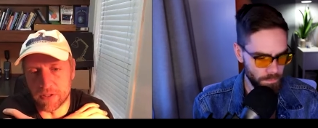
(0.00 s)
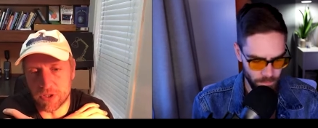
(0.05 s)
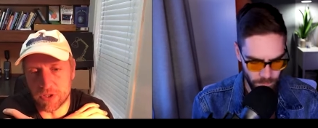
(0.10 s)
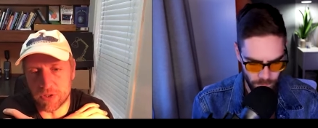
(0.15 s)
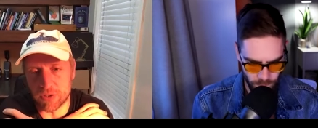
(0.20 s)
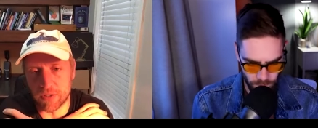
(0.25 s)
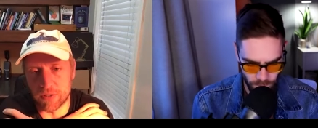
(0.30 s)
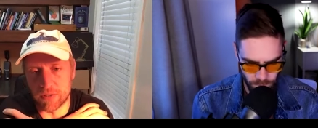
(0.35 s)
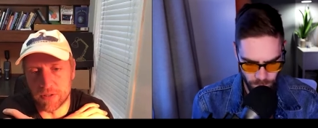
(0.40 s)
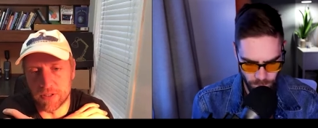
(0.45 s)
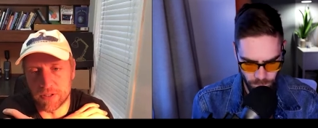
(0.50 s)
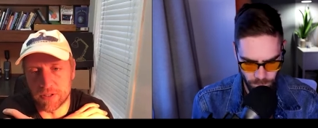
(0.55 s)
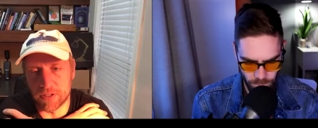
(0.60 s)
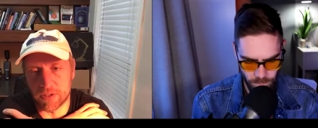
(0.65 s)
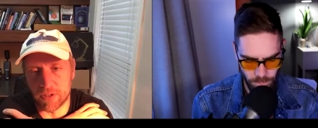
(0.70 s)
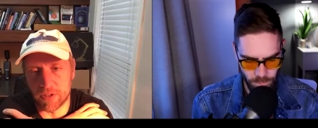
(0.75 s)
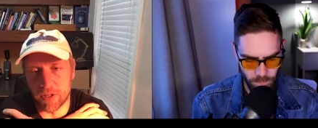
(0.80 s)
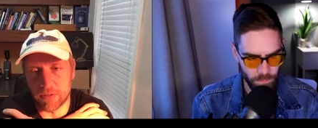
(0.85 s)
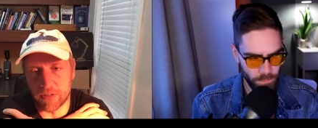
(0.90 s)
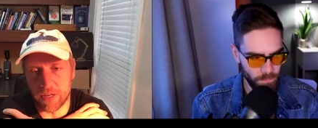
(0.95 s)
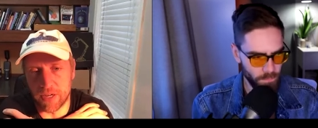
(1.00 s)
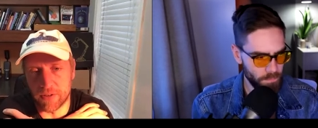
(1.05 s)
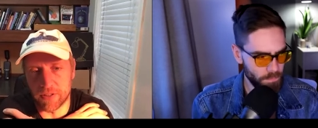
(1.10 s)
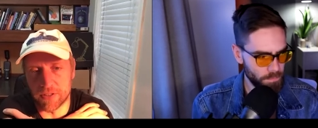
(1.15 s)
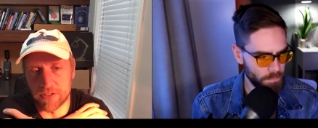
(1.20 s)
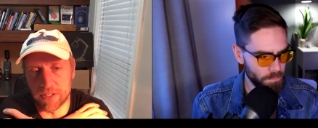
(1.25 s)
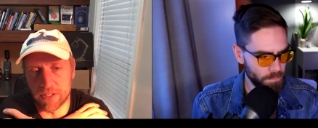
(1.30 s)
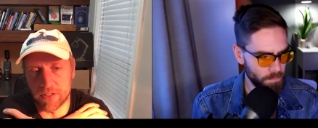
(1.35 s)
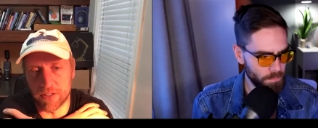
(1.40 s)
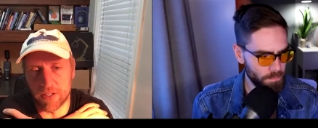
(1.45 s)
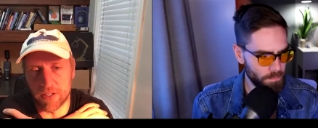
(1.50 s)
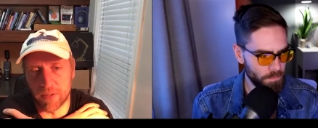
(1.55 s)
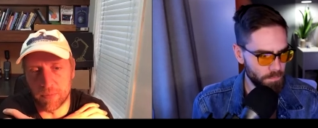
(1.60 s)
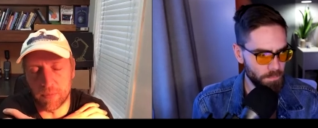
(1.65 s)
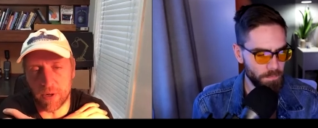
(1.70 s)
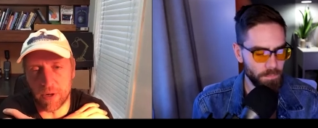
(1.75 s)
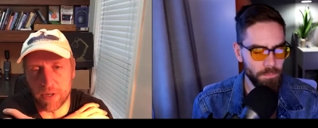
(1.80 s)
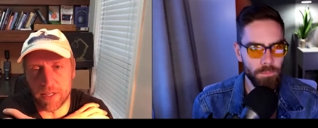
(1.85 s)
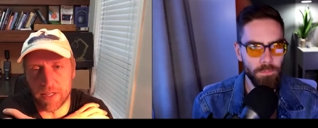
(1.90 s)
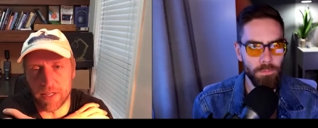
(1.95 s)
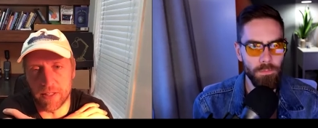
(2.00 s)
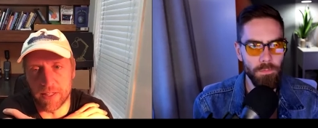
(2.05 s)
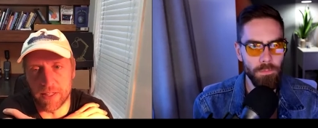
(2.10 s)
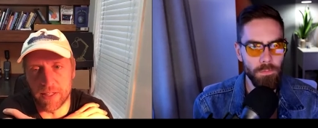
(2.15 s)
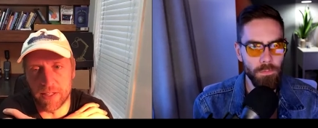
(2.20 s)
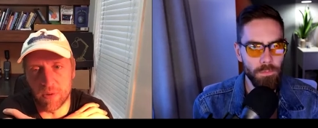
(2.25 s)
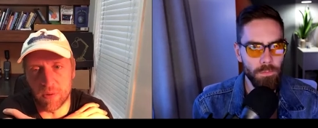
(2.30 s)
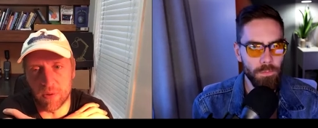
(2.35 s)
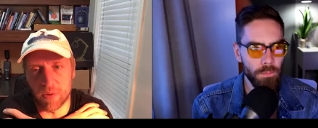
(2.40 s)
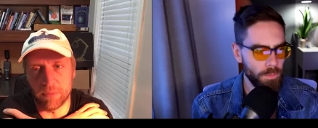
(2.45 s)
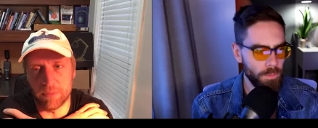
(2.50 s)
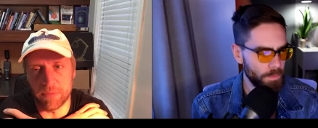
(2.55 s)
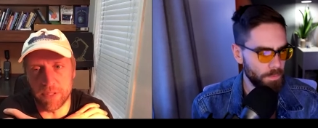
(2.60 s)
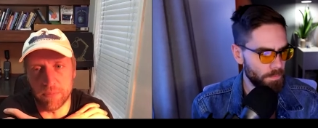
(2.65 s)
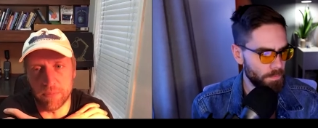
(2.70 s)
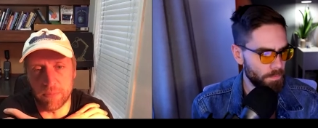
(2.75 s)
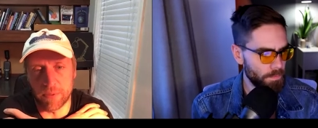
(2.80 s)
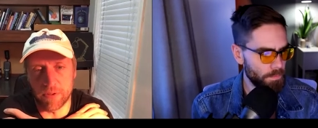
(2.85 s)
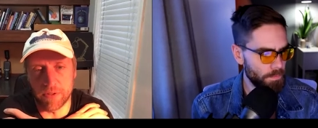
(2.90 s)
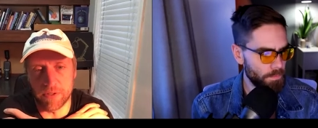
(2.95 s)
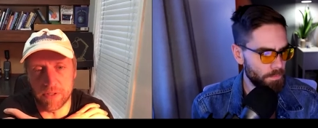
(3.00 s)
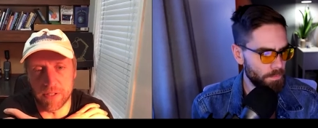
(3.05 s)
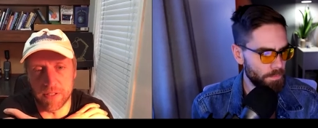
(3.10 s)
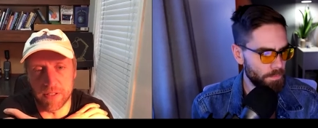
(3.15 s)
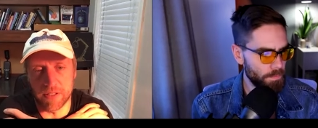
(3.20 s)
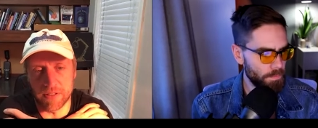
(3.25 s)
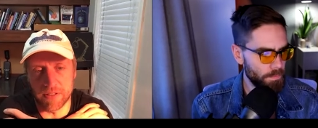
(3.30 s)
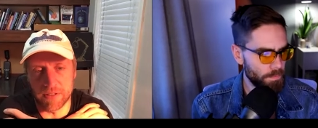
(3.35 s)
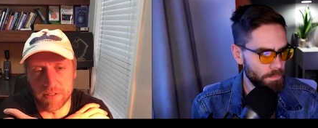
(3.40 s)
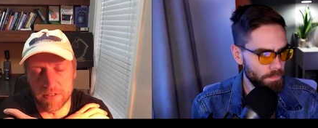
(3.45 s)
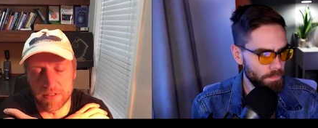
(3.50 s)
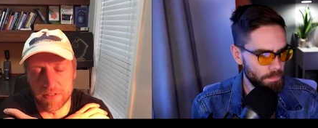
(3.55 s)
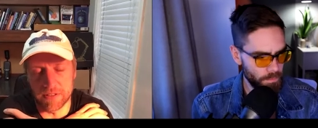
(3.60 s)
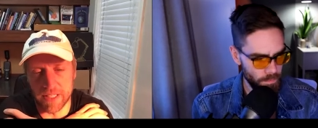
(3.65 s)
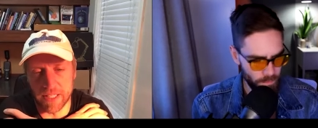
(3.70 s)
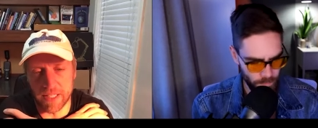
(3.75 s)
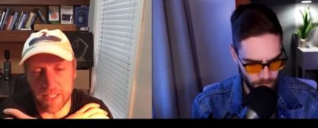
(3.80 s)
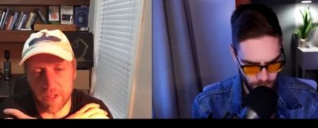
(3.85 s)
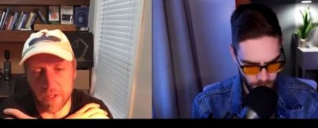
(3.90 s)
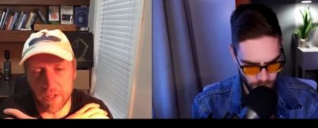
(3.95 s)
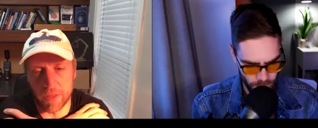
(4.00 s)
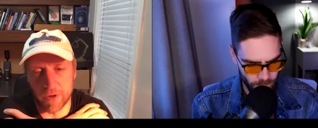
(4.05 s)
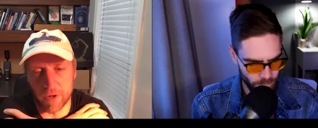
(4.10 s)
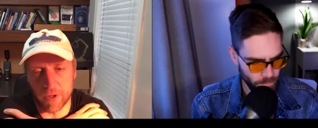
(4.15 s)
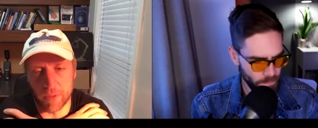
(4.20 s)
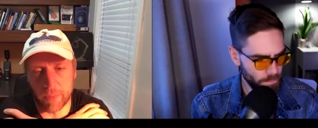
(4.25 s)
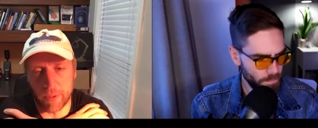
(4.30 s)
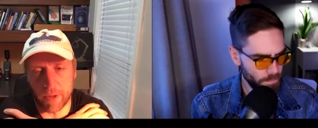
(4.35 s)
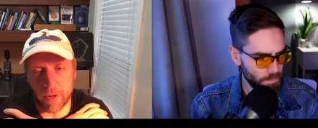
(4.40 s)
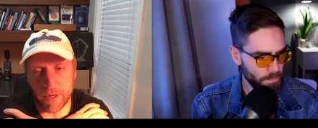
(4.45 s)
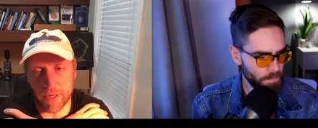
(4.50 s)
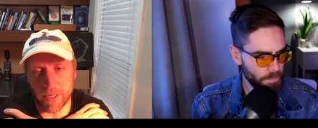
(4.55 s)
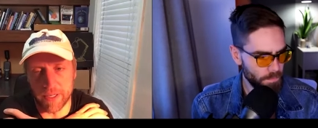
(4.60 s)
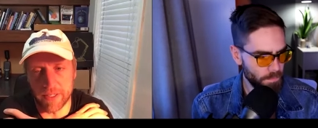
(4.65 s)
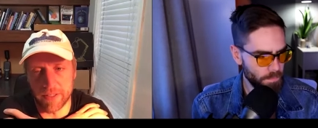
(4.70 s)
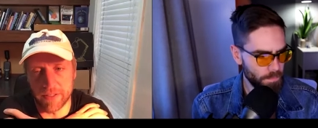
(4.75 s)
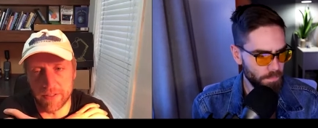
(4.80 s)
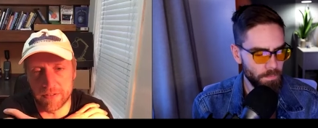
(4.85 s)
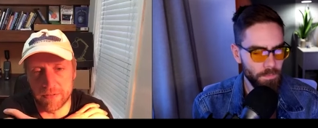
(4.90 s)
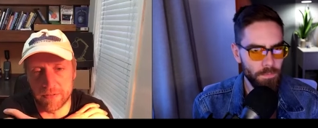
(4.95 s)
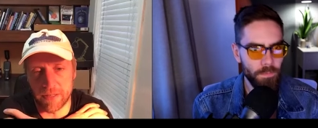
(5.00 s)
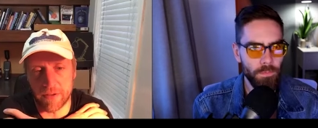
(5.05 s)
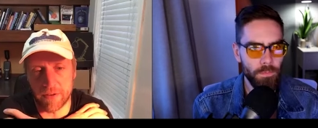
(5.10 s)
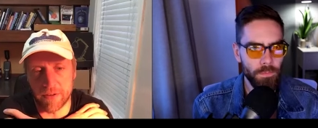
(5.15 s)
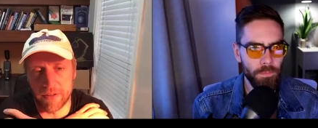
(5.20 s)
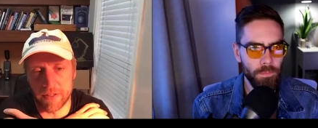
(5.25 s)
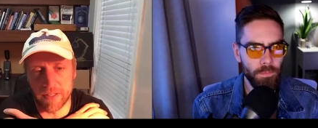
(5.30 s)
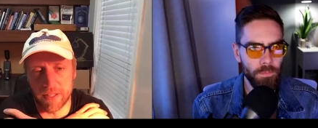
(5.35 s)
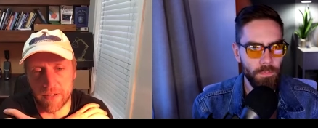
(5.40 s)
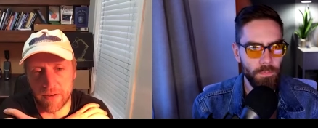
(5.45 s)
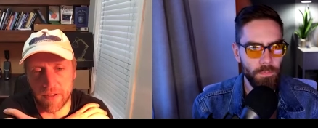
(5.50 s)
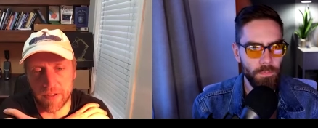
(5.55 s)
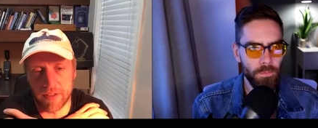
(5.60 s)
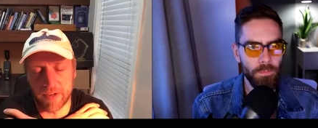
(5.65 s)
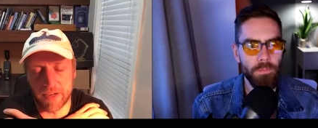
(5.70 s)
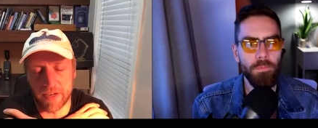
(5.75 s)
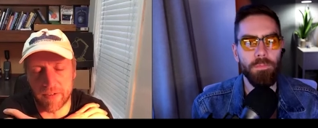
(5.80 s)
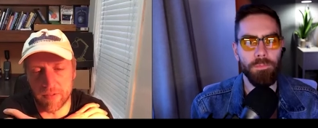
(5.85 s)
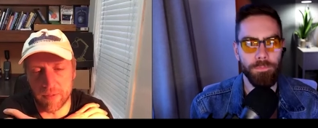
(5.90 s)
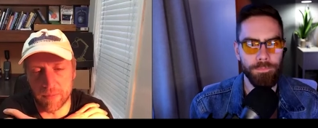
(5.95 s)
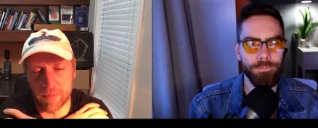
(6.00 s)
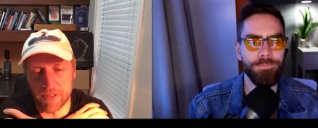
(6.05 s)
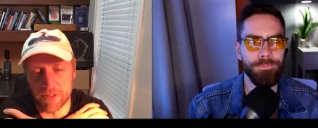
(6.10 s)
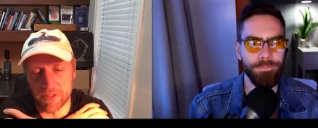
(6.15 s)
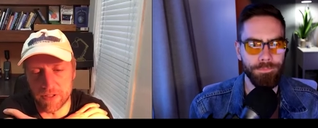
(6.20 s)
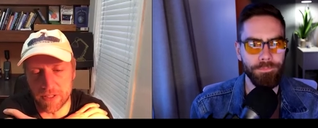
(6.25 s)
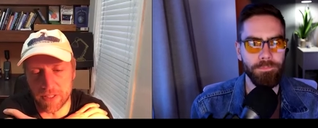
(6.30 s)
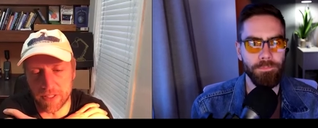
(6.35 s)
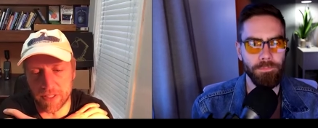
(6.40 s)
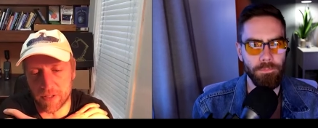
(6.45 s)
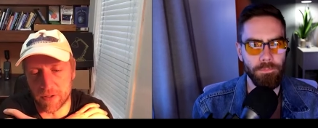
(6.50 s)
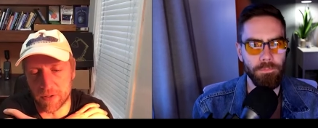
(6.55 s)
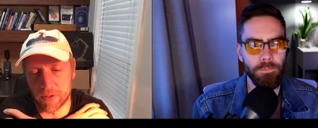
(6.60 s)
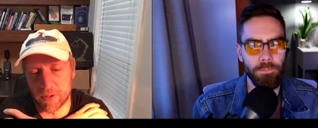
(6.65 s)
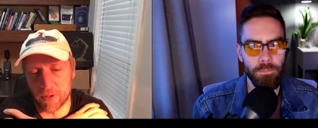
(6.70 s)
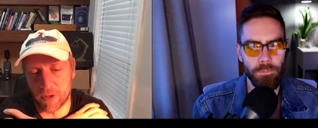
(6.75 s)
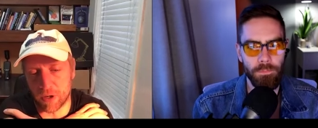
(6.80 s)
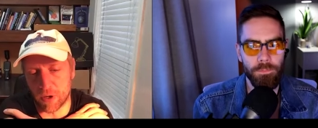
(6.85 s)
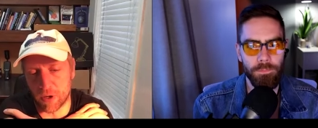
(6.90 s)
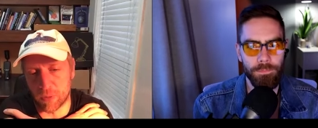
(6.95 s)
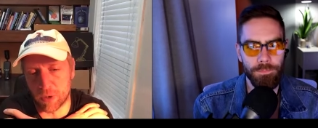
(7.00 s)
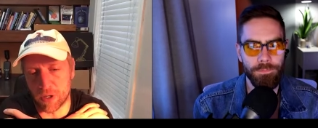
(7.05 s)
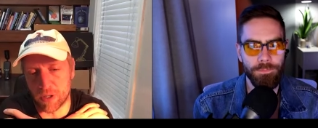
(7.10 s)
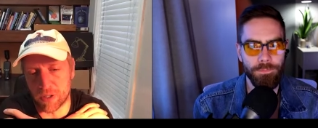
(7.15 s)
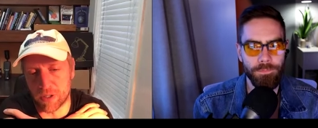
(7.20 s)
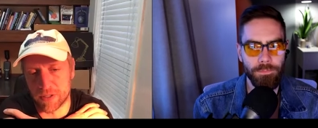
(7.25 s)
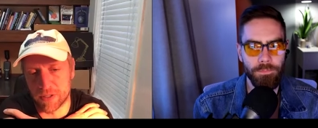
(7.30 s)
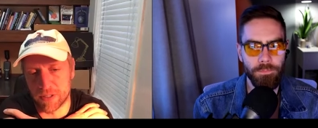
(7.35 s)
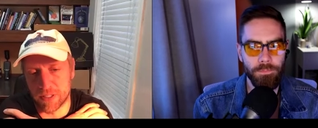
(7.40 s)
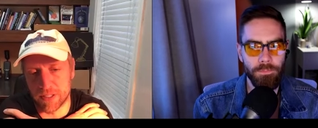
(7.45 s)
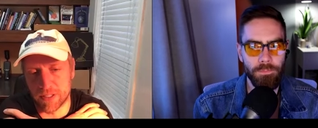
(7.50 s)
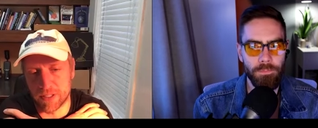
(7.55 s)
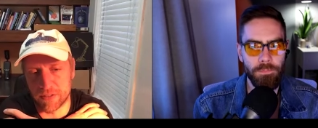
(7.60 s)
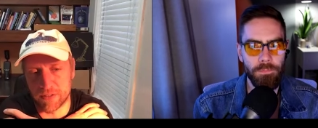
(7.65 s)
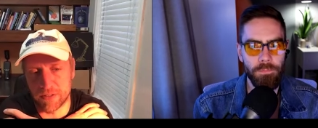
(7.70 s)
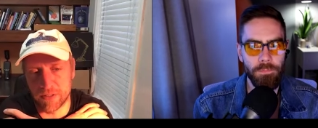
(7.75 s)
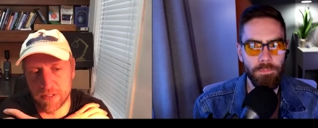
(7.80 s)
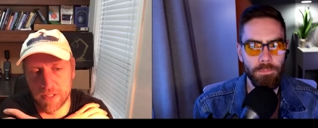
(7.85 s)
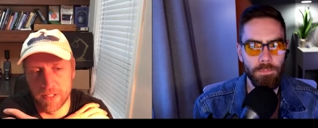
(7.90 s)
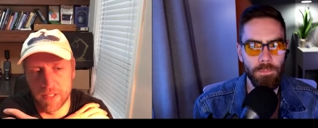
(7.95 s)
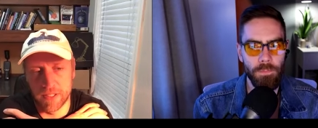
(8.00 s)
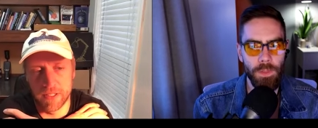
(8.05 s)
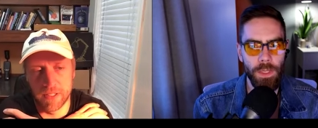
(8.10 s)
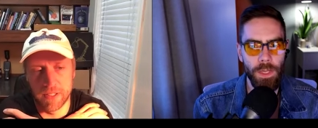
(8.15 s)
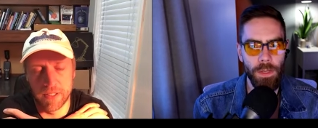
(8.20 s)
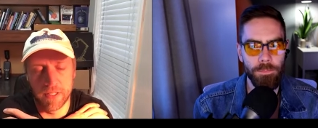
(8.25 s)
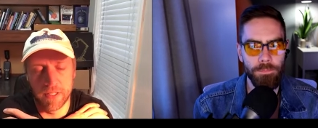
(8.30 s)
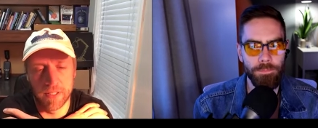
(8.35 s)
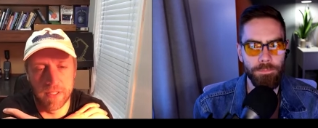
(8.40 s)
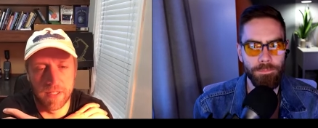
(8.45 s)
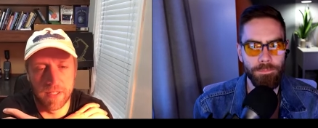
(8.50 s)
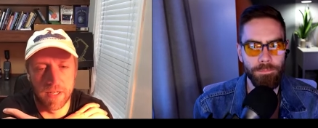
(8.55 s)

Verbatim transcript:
Speaker 1: strong the strong routers that are on the market, and they don't want people to get a third party router. They'd rather have them use their own hardware. You know. Yeah.